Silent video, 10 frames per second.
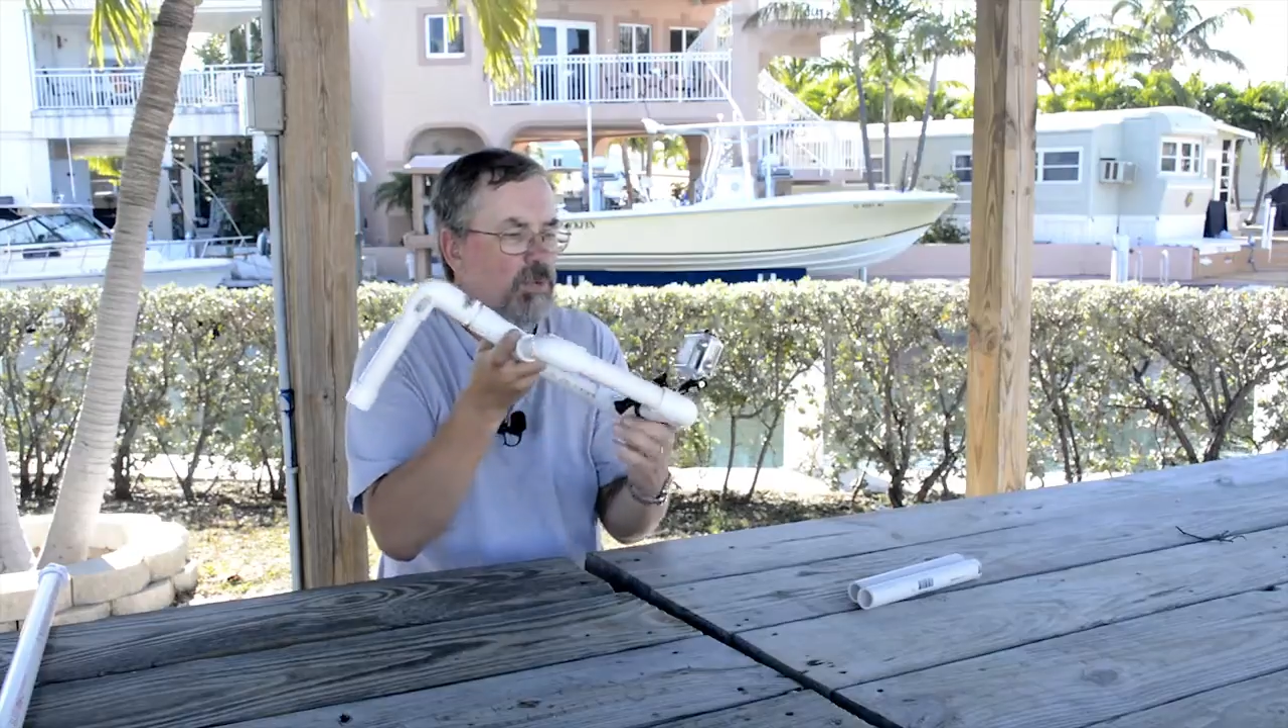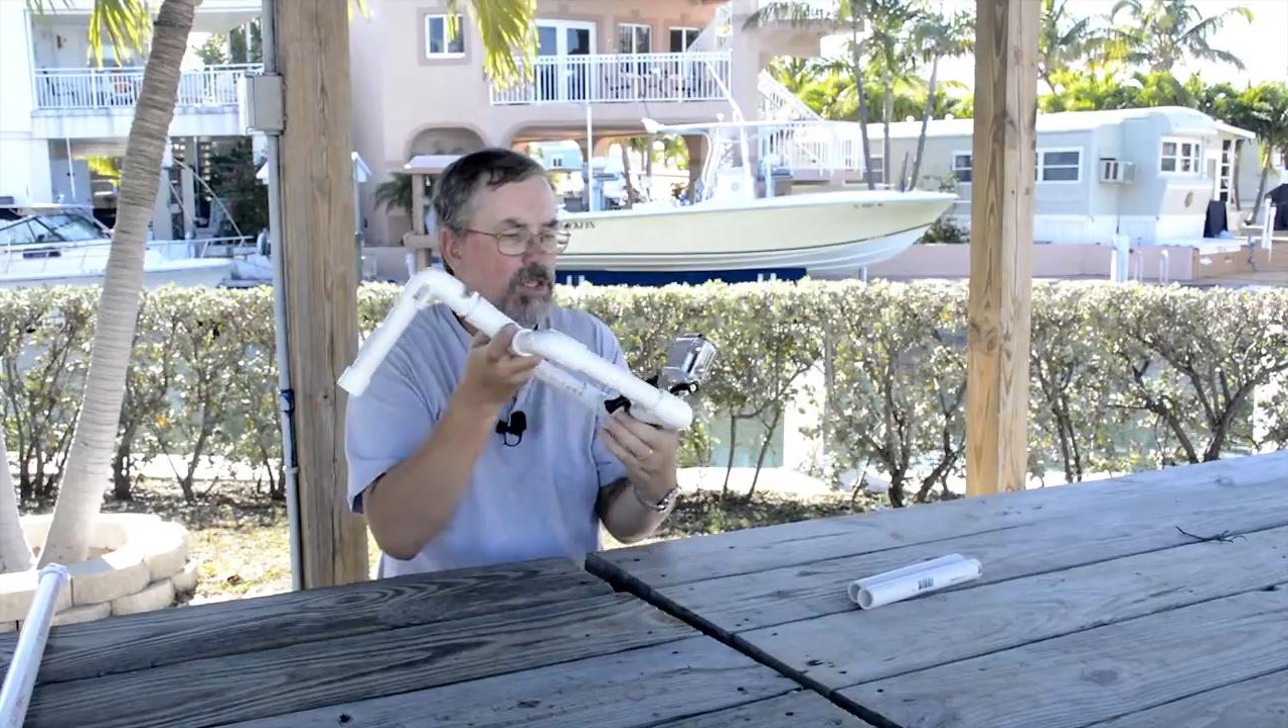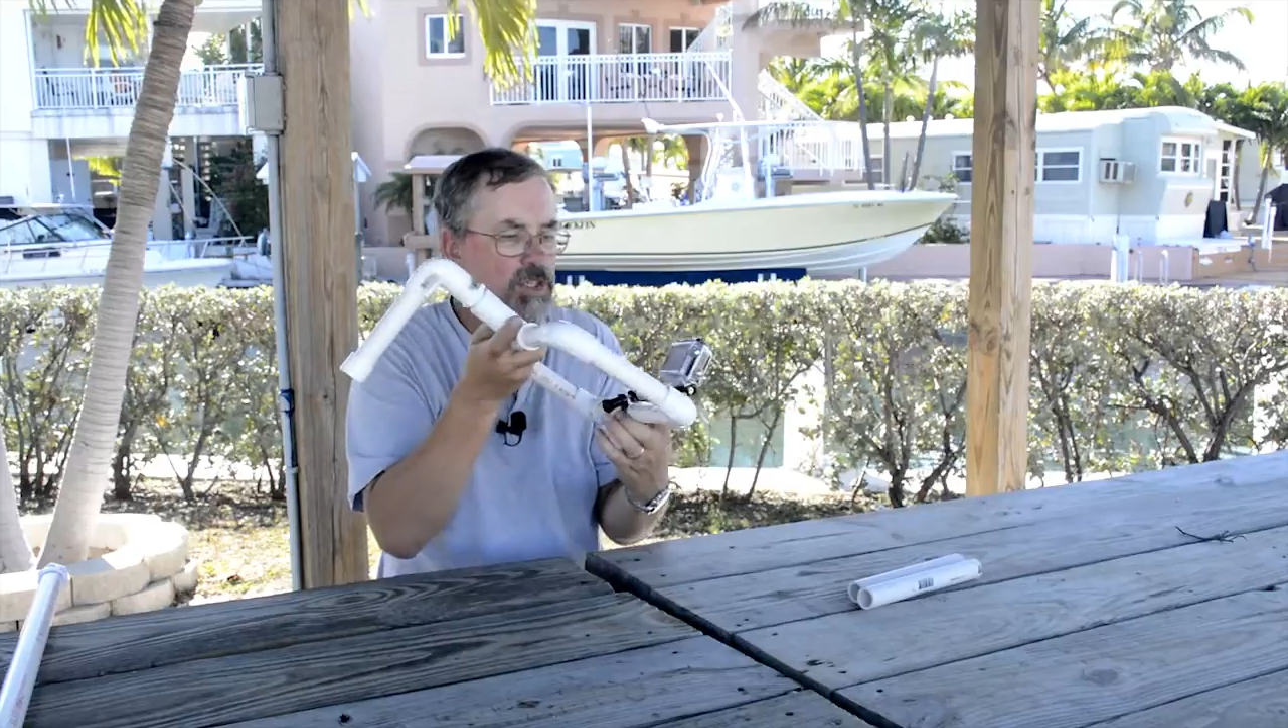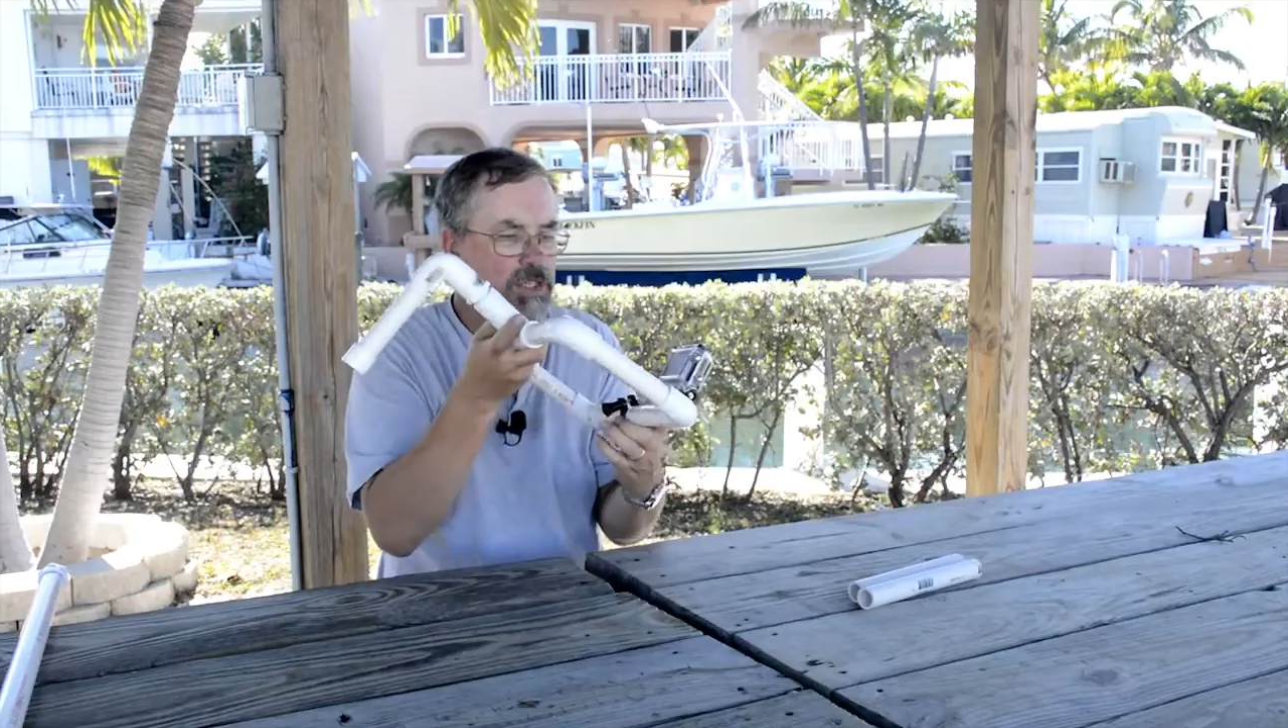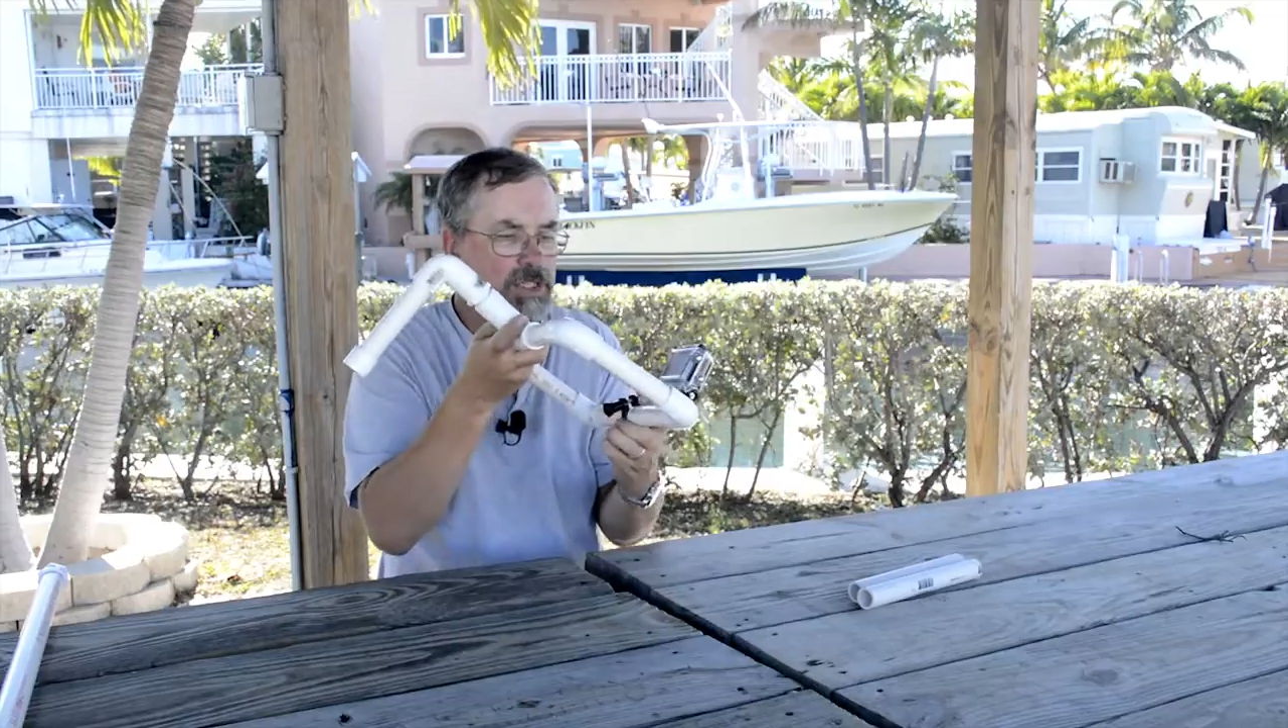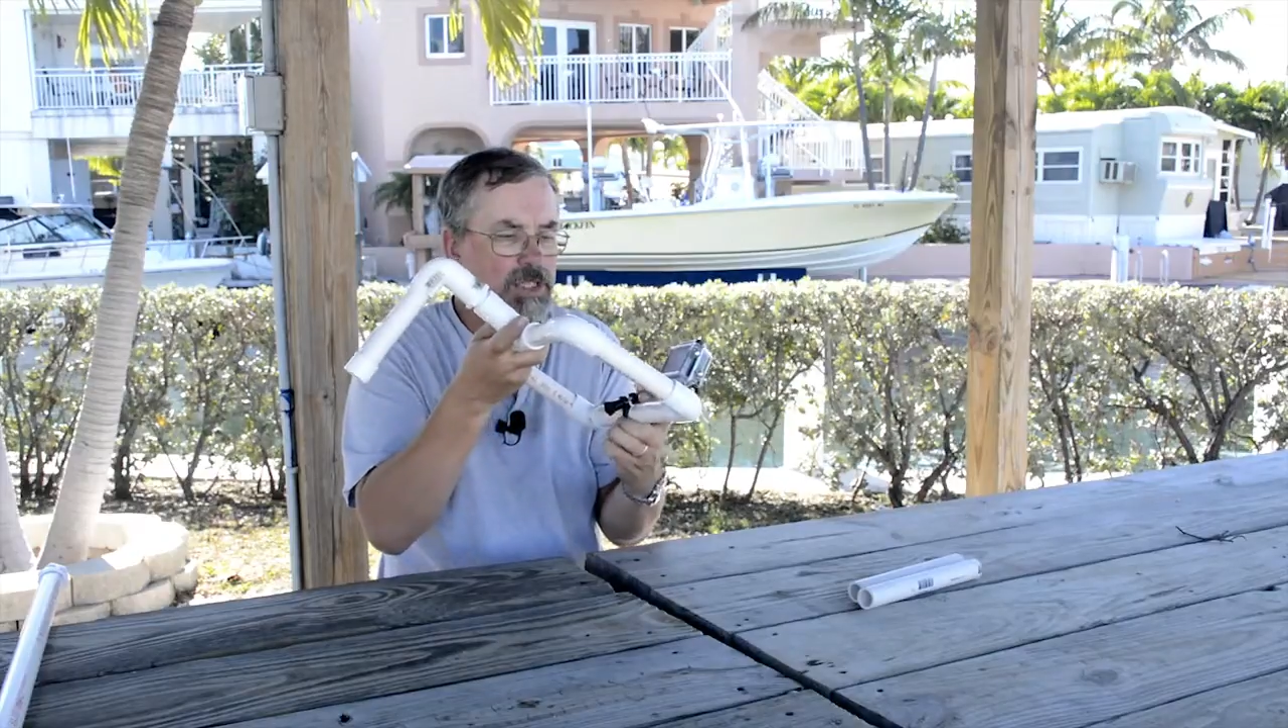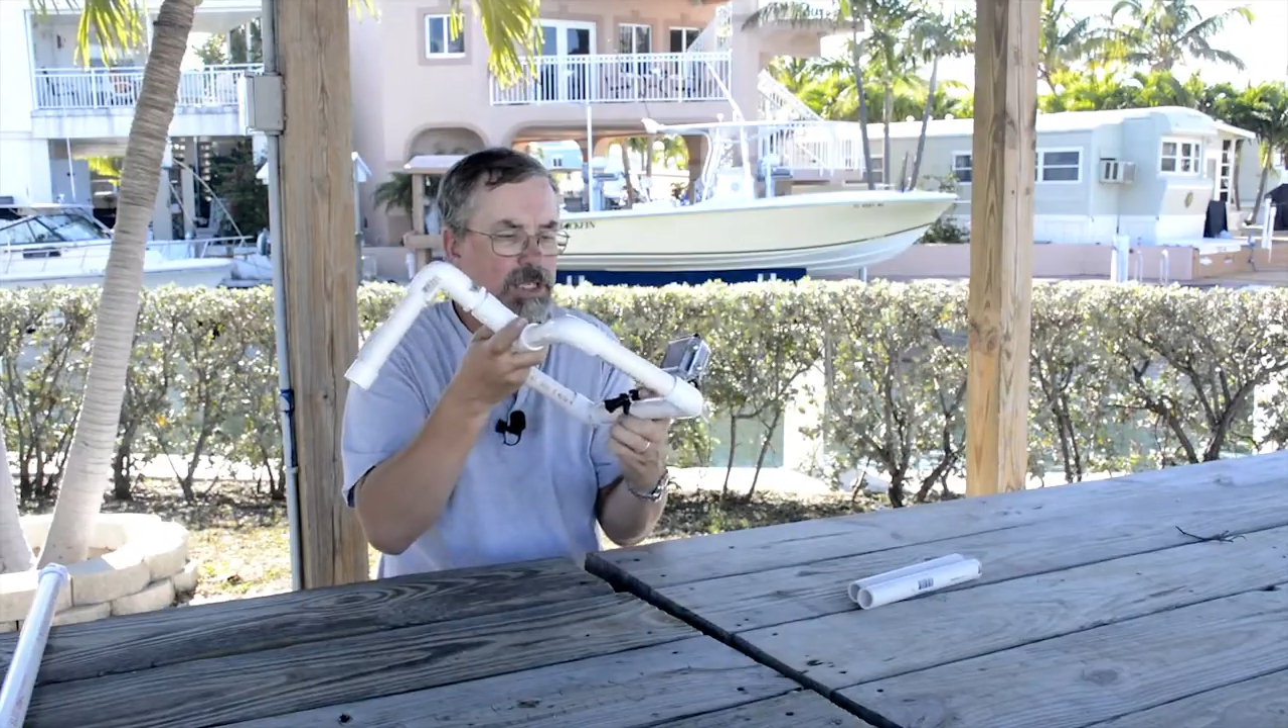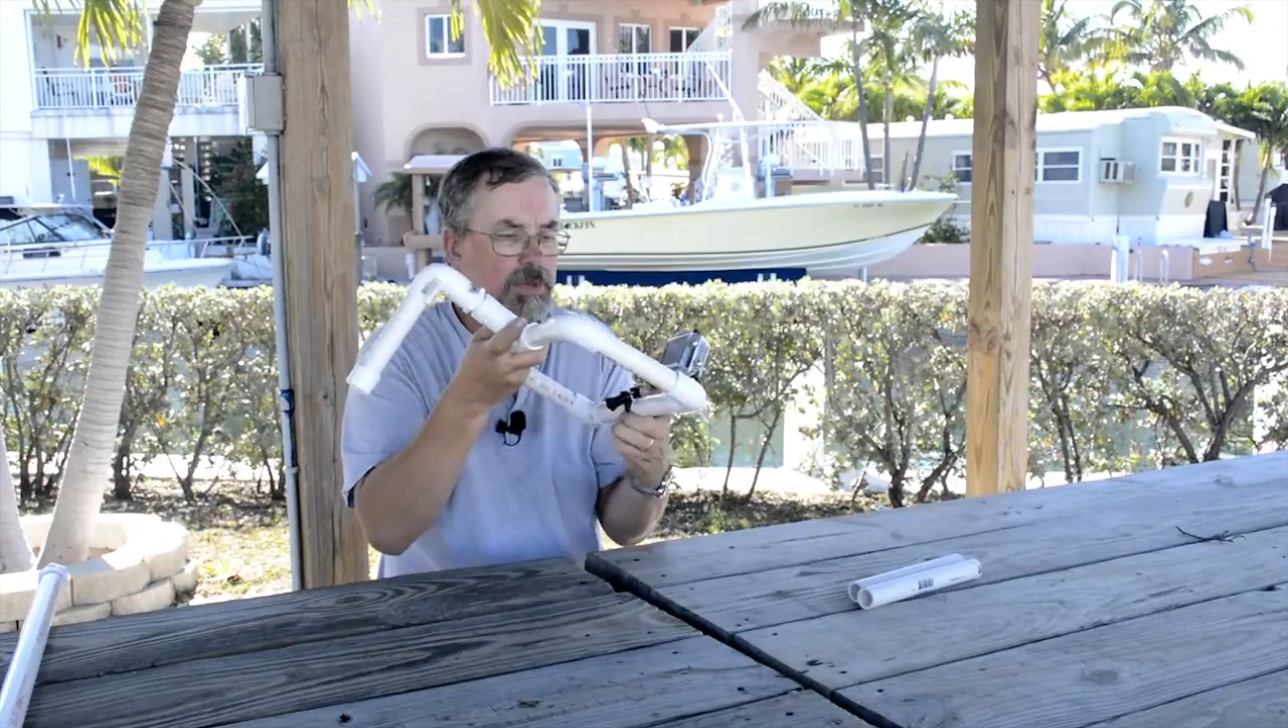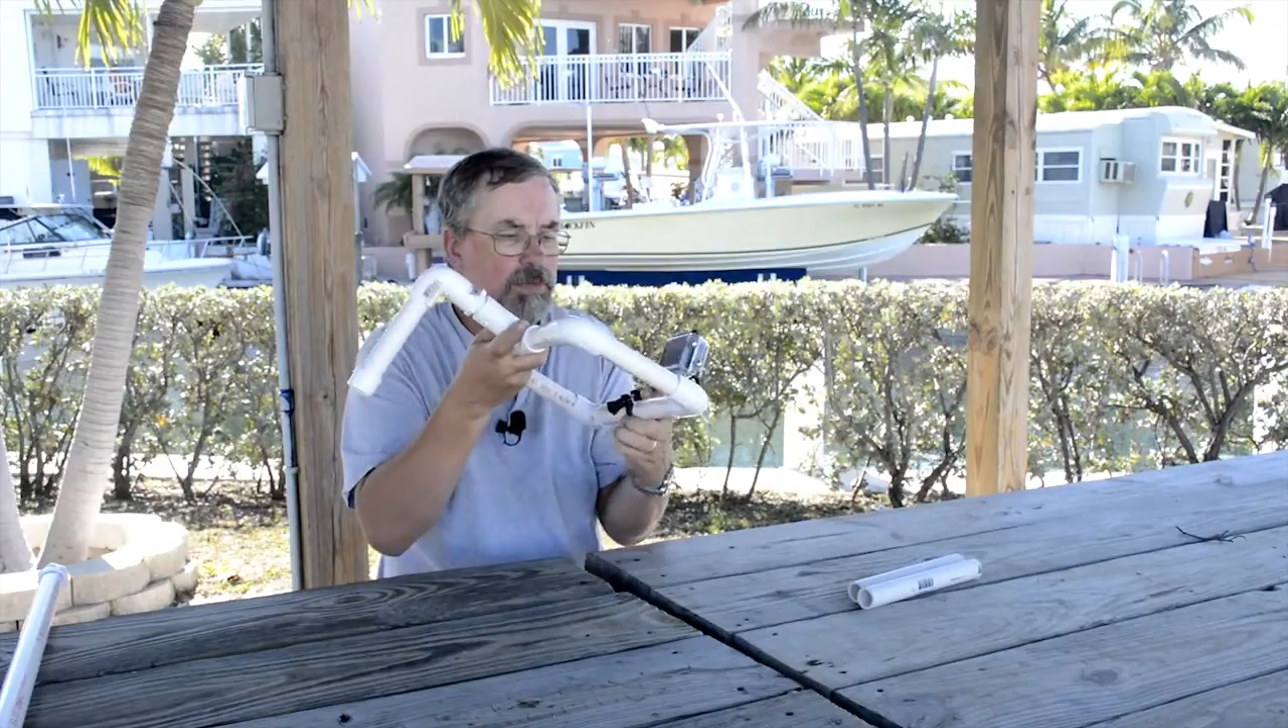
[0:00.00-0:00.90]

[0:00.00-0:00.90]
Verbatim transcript: with just the simple